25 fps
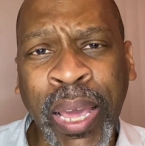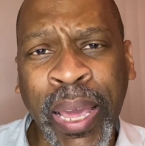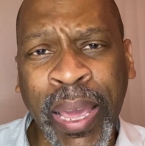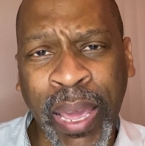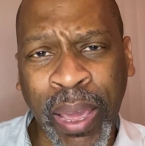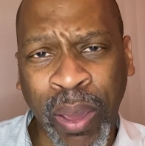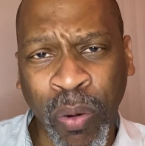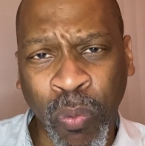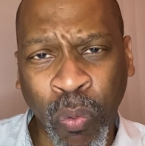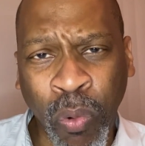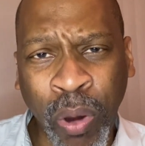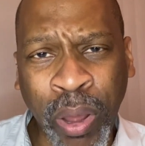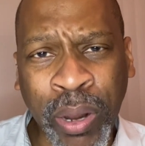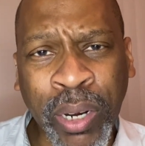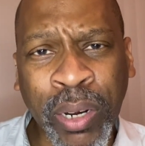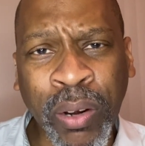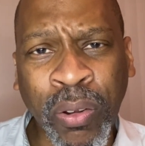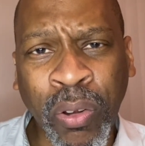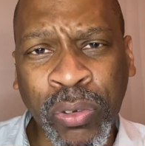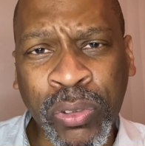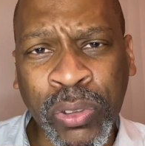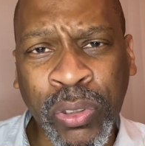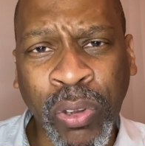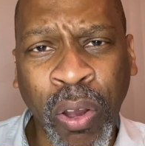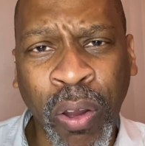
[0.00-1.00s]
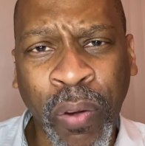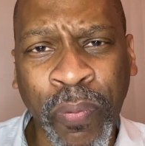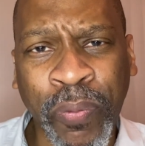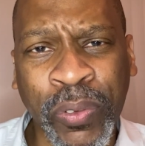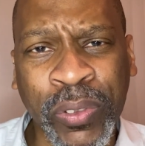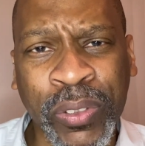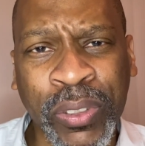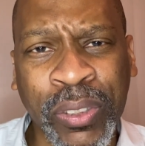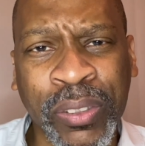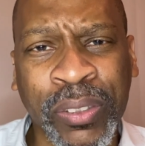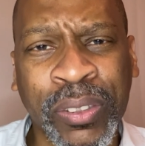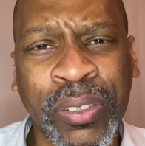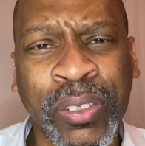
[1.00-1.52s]
And one of those
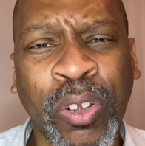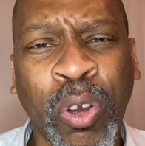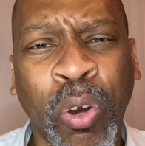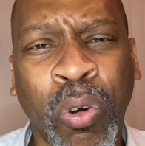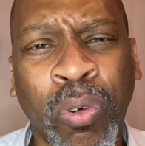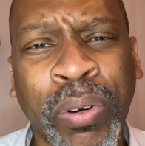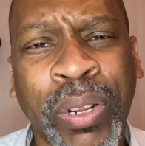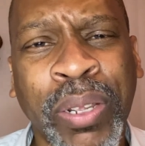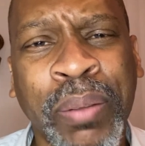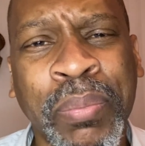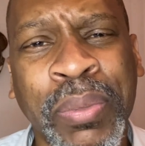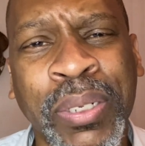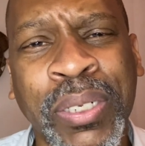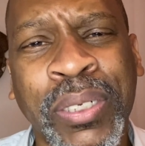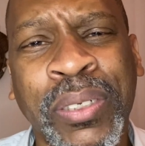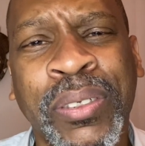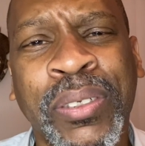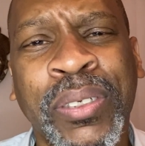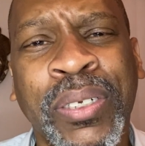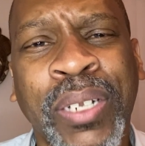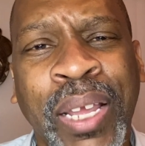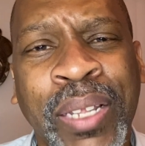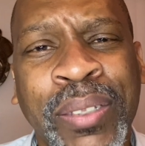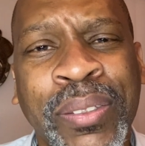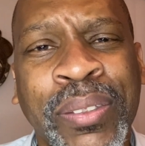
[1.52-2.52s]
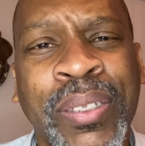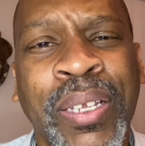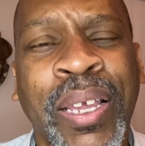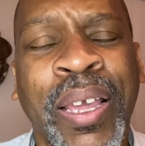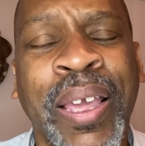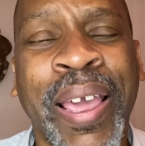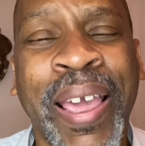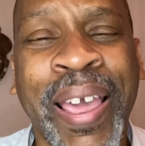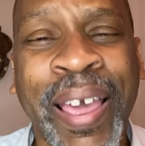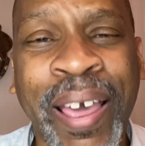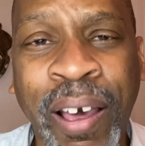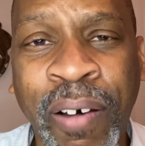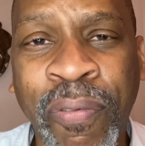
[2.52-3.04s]
officers told him to shut the
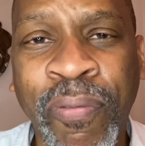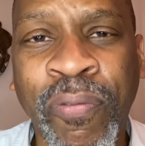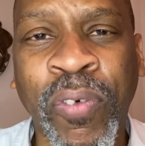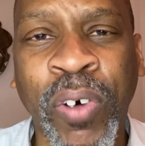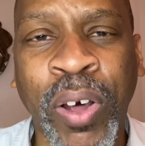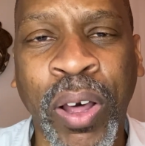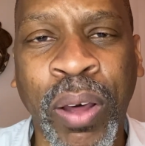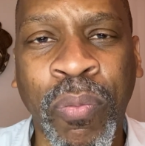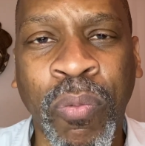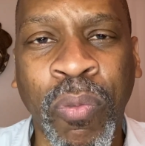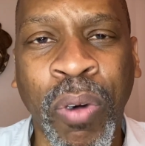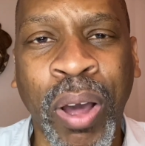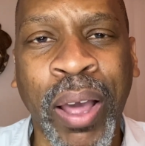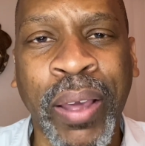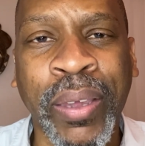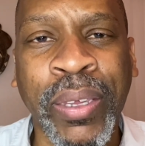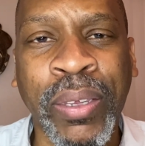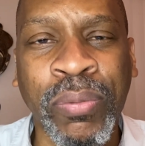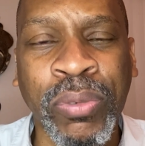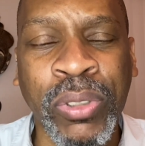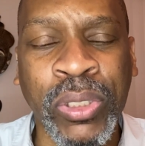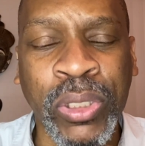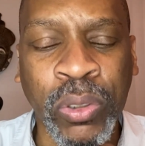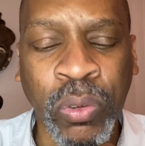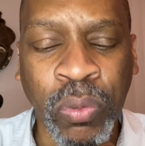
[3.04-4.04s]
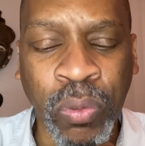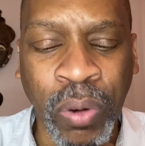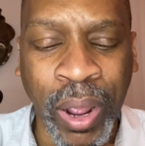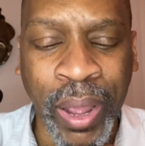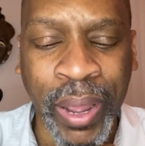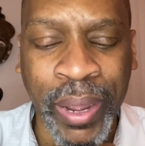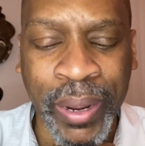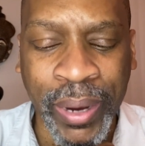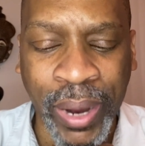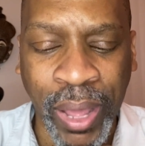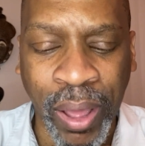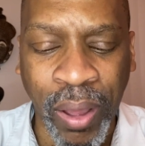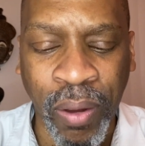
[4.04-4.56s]
F up while he was
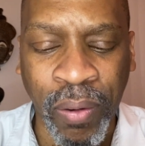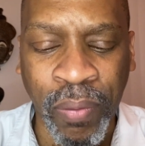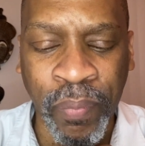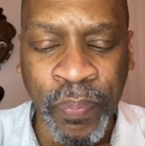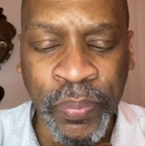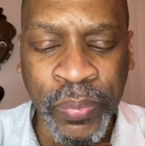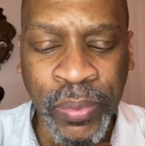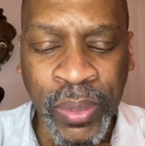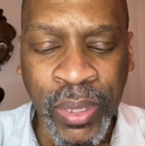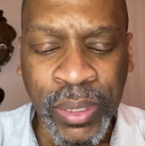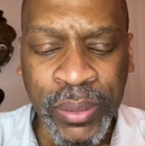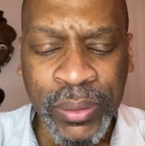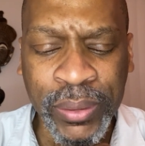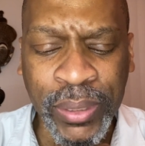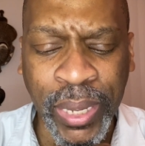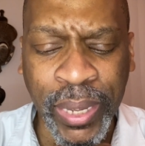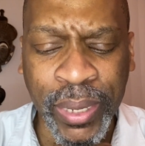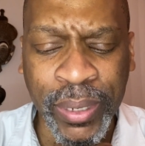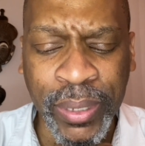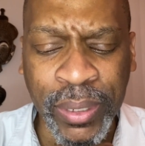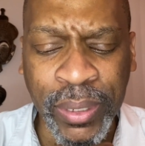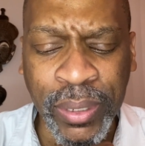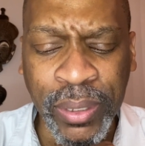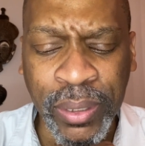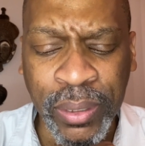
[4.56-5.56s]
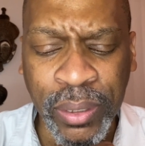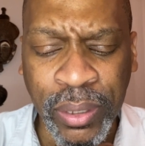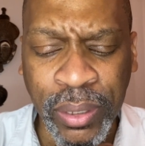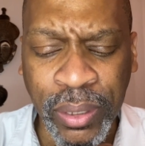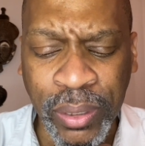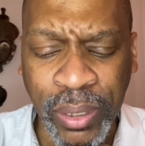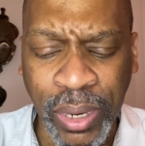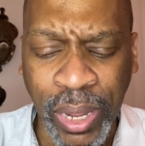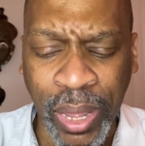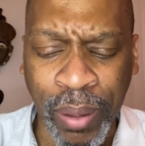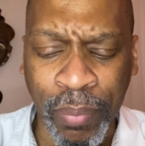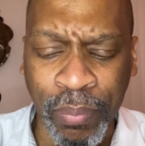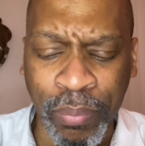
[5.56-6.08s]
crying out, saying that he
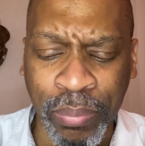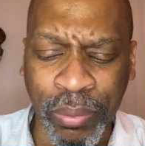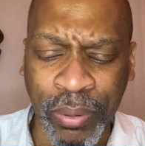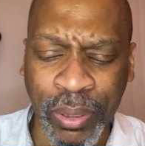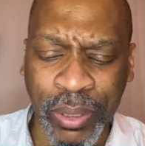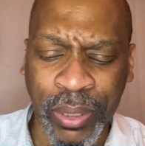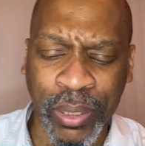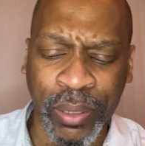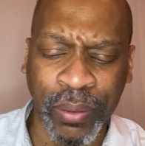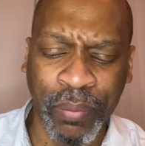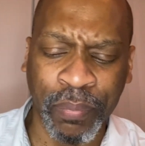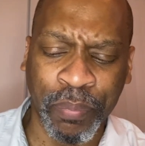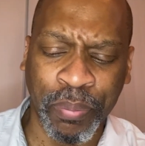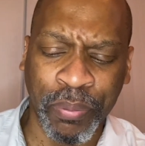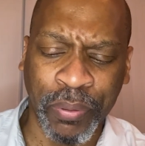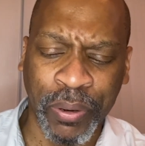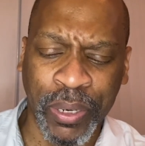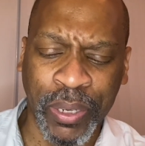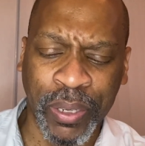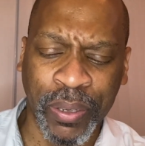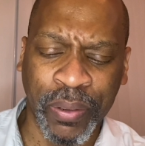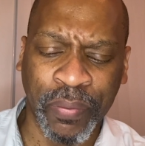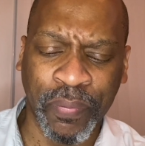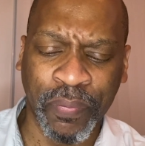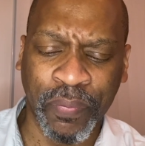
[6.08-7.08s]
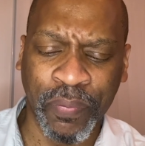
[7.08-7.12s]
could not breathe.